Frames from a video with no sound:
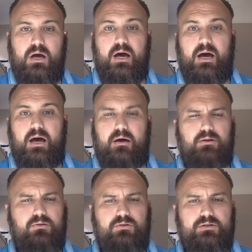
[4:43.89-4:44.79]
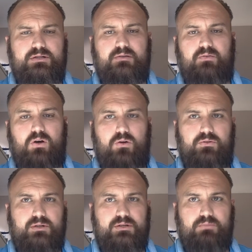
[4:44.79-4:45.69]
and you've got the certificate
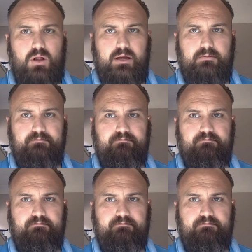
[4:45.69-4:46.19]
on display.